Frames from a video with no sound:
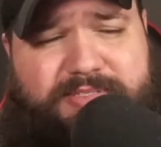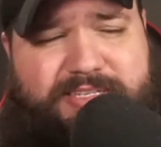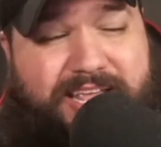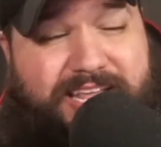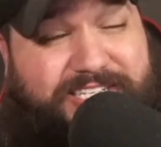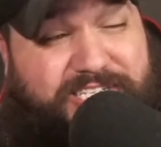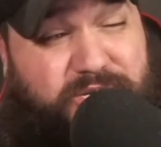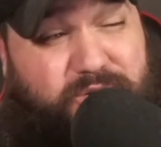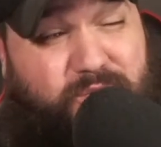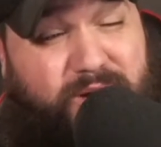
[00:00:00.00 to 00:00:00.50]
to
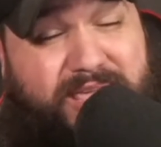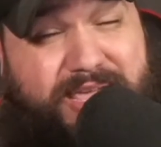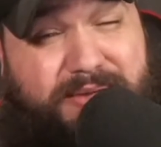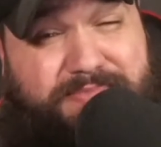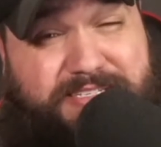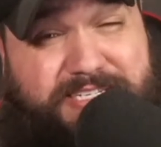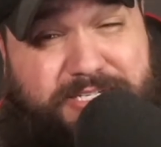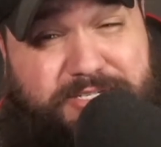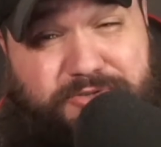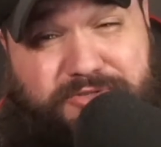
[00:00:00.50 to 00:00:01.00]
like 2
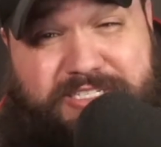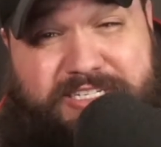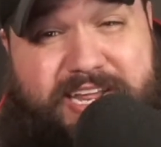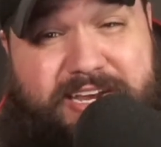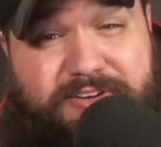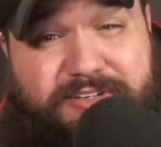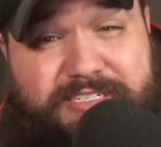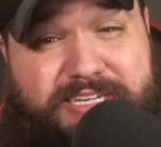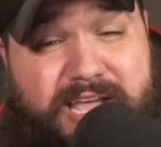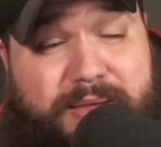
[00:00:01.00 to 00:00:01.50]
a.m. Central
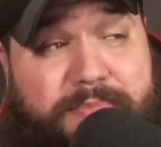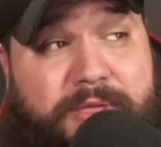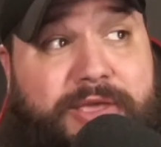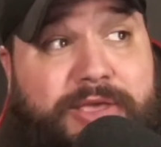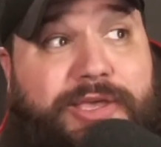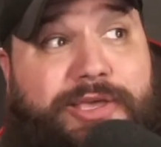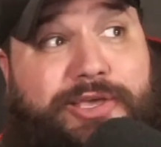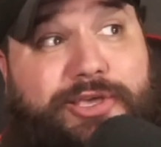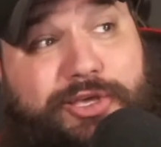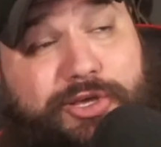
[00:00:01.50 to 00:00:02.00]
Standard Time,
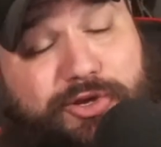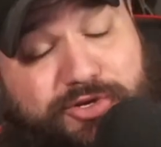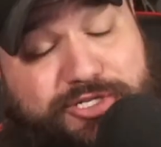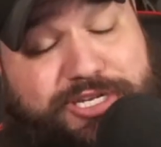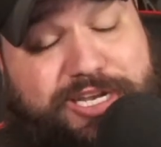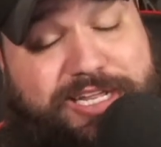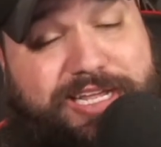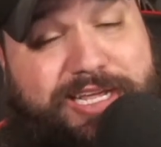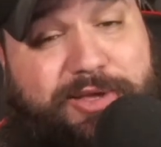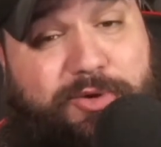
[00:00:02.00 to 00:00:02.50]

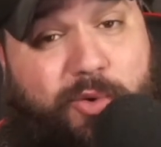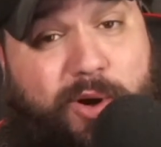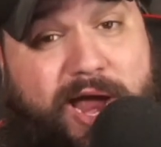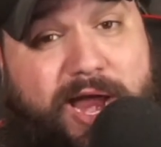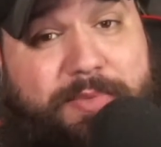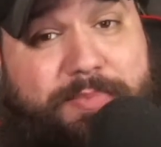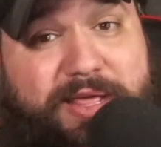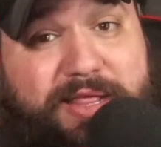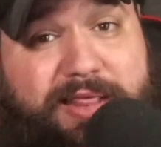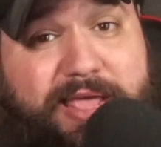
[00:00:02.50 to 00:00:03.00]
usually
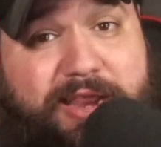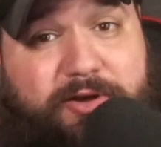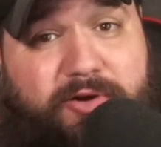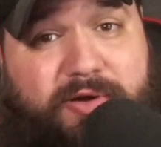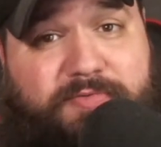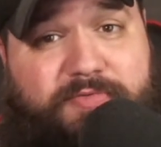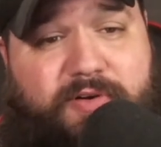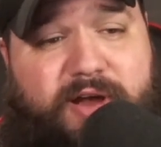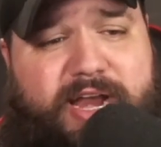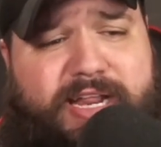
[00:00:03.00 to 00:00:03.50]
quite a bit later
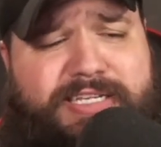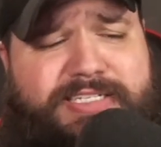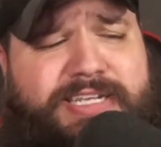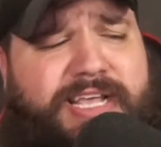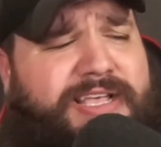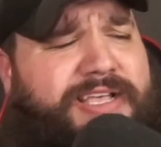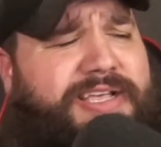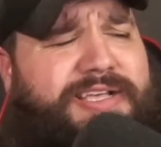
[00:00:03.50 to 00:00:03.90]
on Fridays.